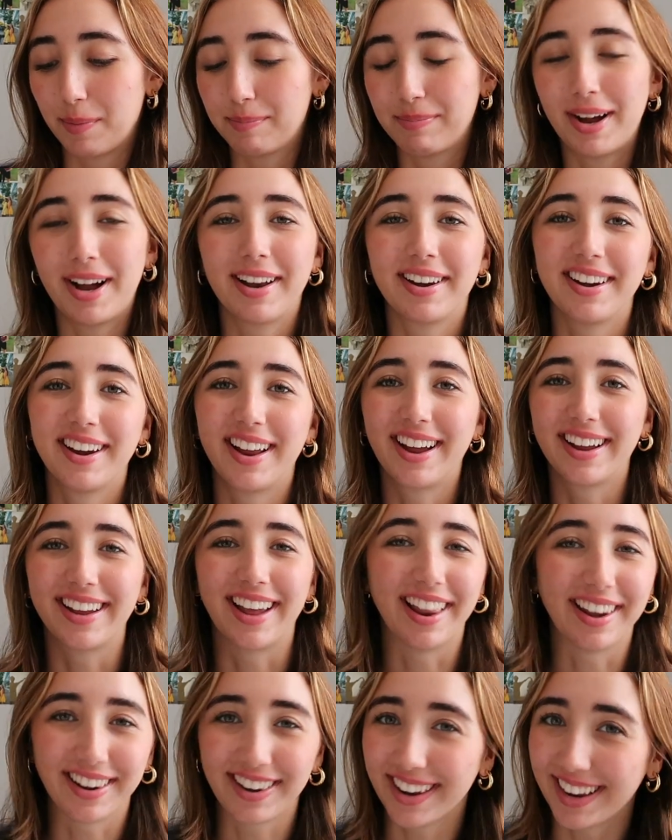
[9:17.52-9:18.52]
But
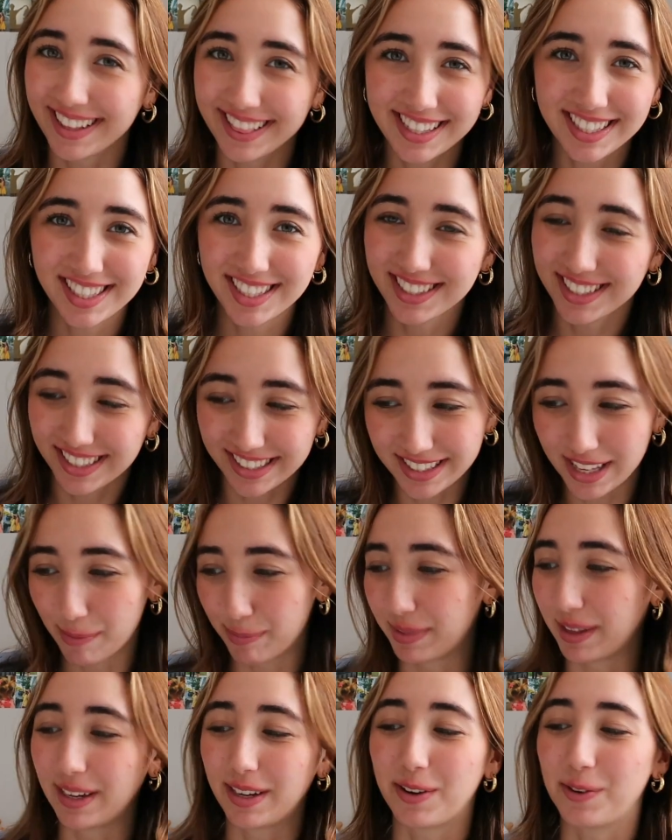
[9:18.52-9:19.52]
again, like this isn't
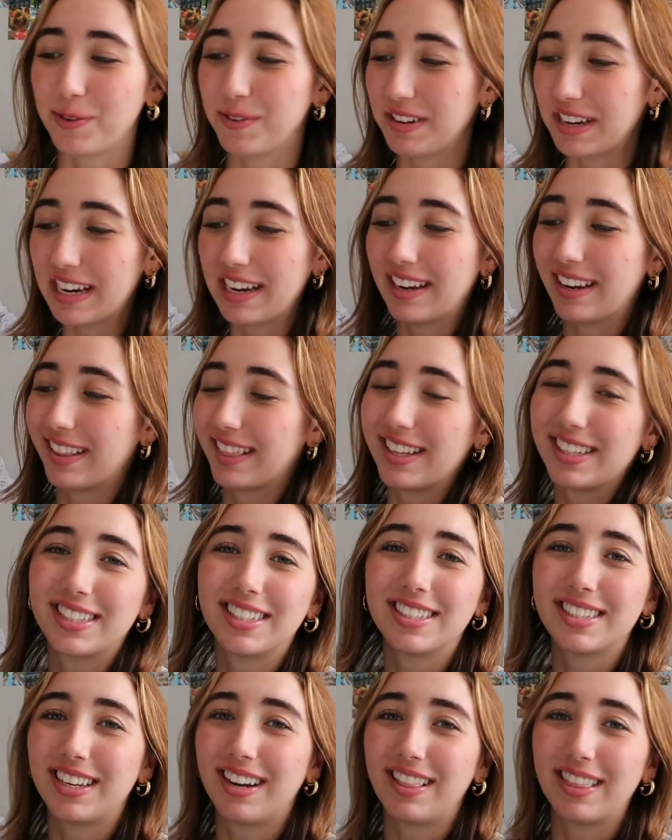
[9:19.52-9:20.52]
something you need. This
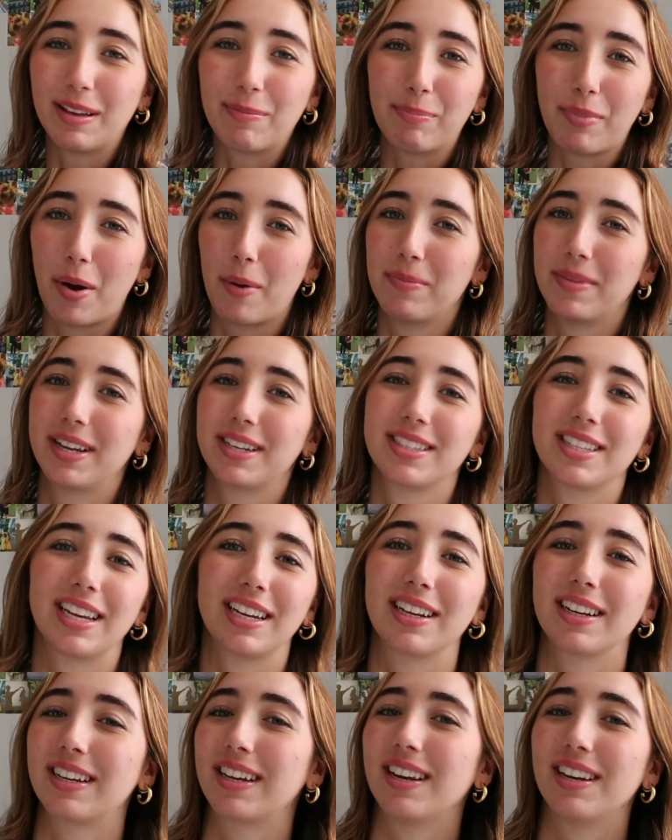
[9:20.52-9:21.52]
isn't a lip balm that's
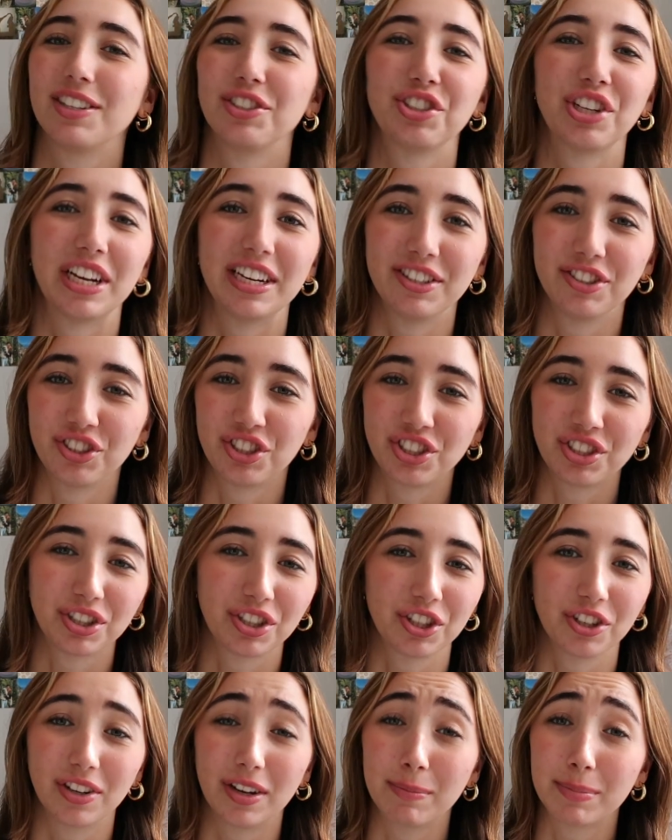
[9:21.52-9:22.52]
like gonna change
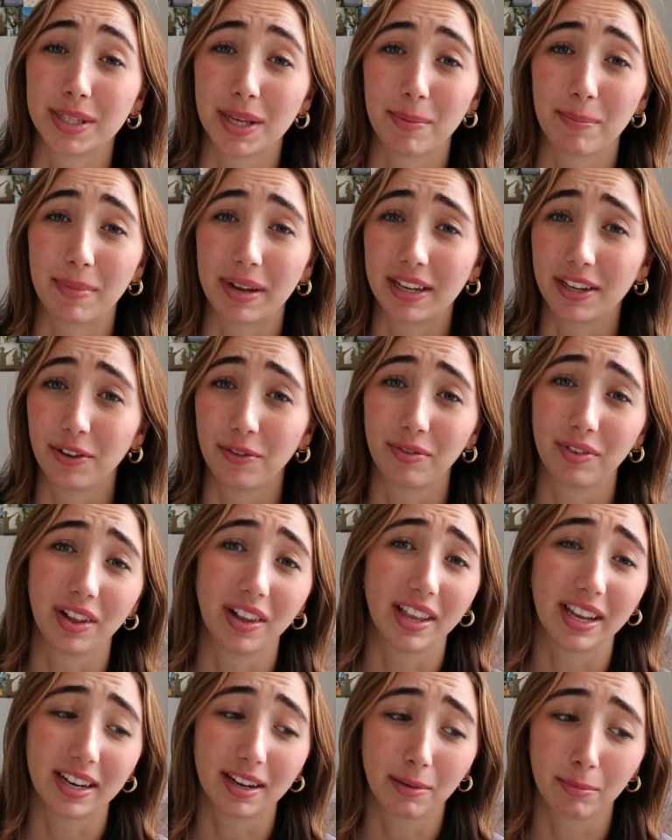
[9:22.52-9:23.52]
your lips and make you
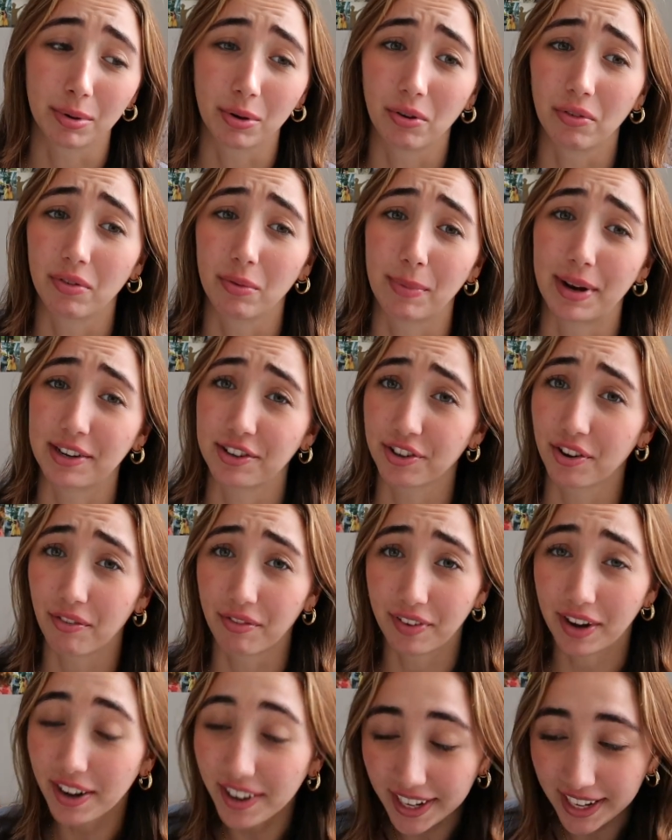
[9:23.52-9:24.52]
feel like a beautiful magical
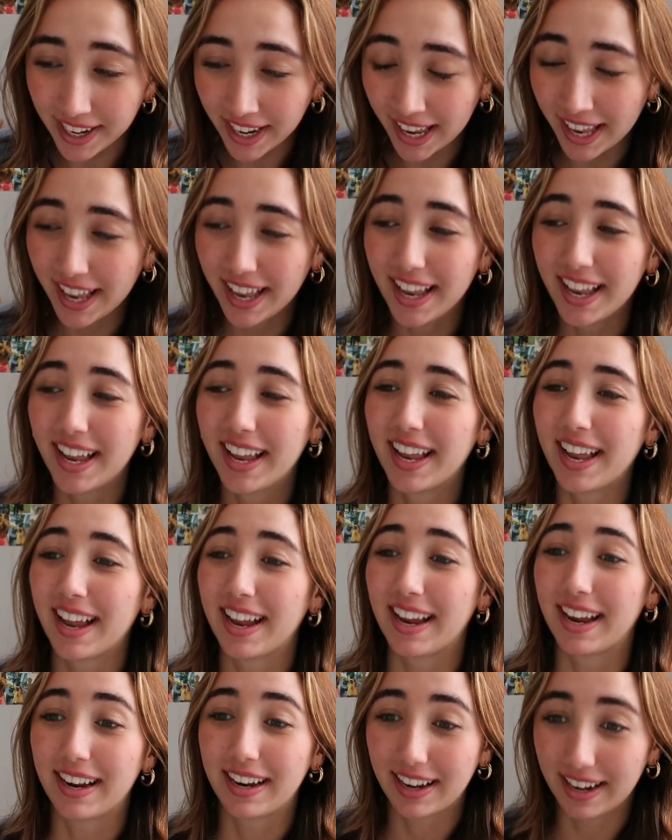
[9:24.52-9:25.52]
fairy.
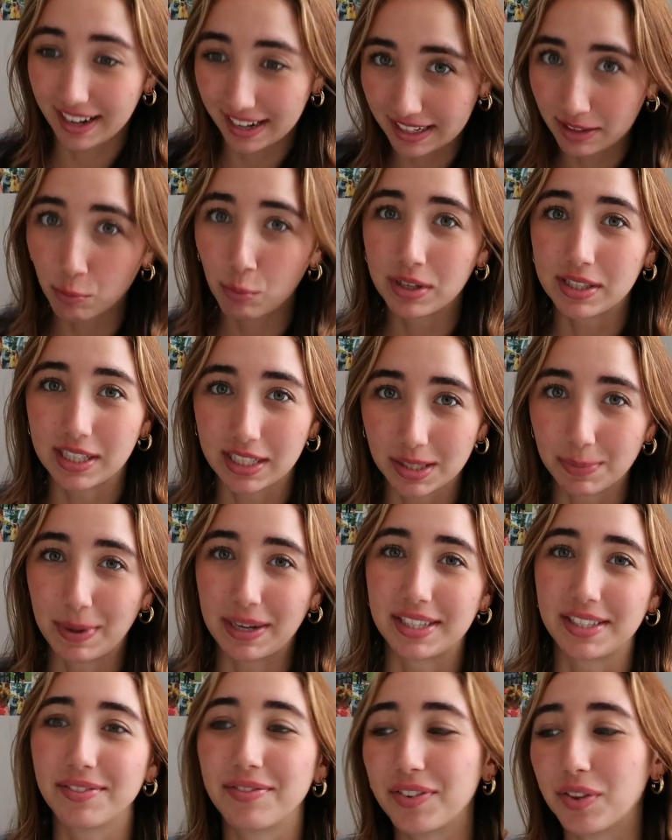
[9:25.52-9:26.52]
It was
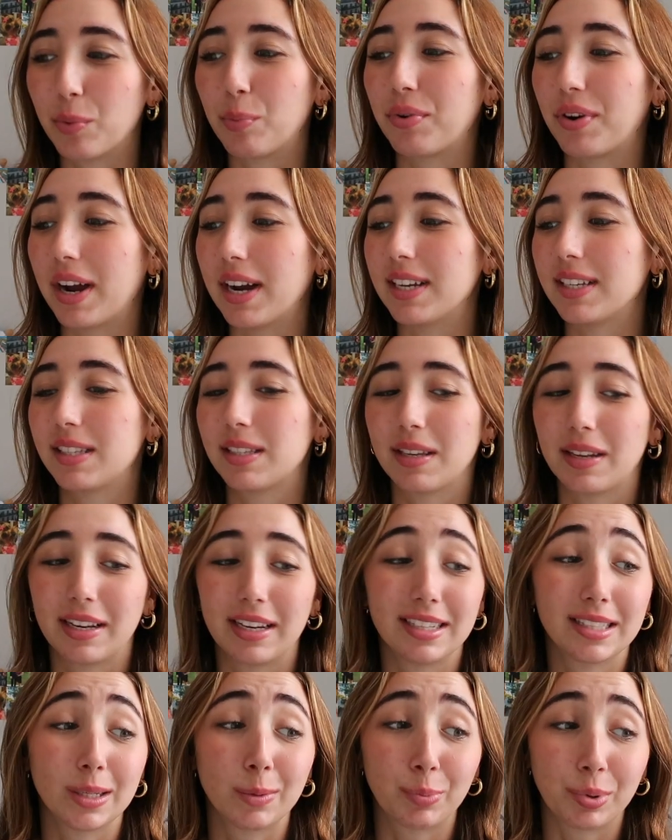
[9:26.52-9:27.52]
expensive for the price.
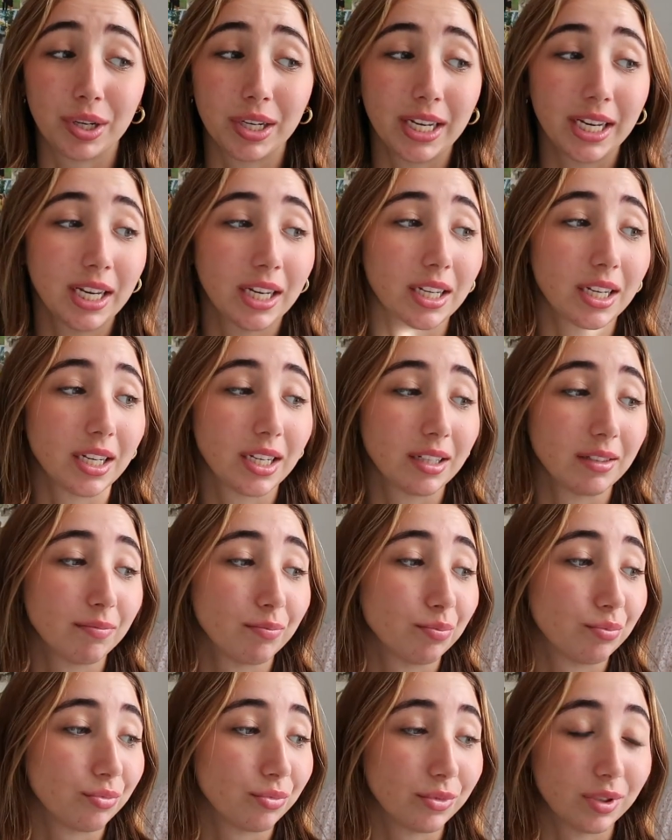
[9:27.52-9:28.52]
Is it pretty?
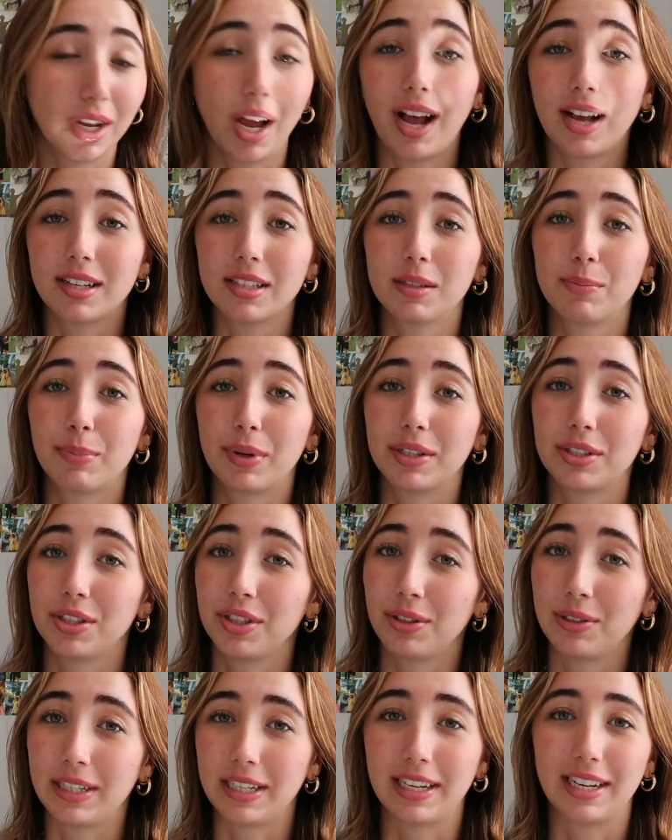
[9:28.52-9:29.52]
Yes, but
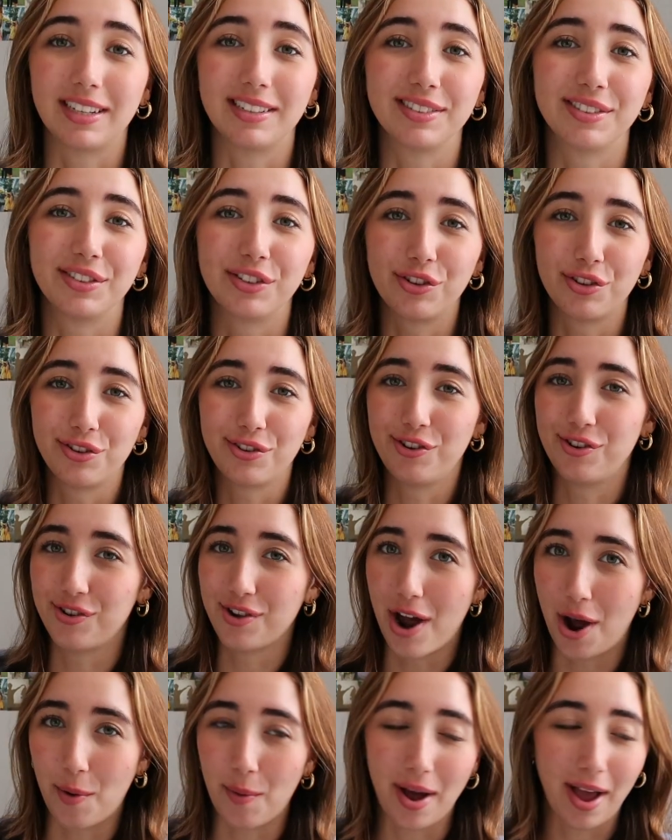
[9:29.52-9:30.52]
do you need it?
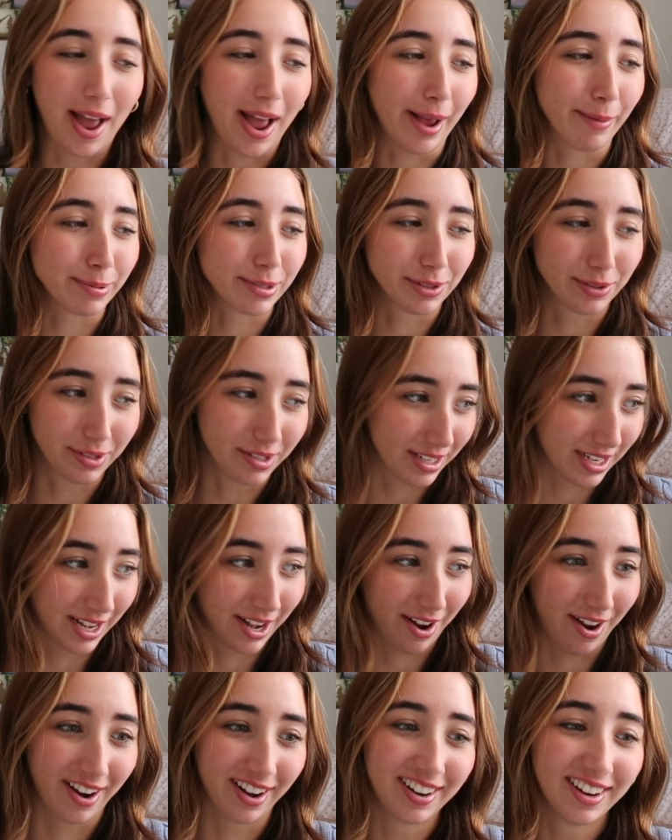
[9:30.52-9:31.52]
No, absolutely
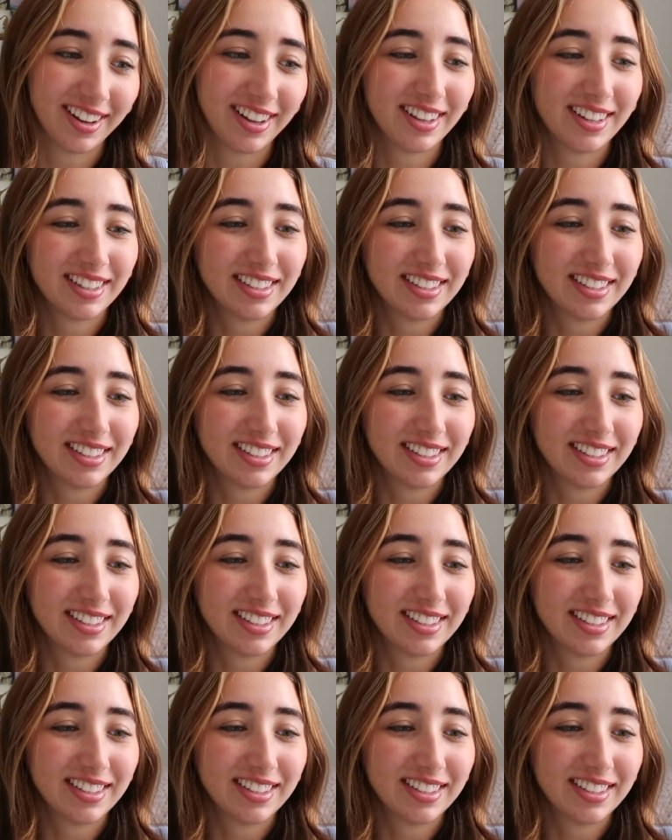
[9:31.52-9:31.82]
not.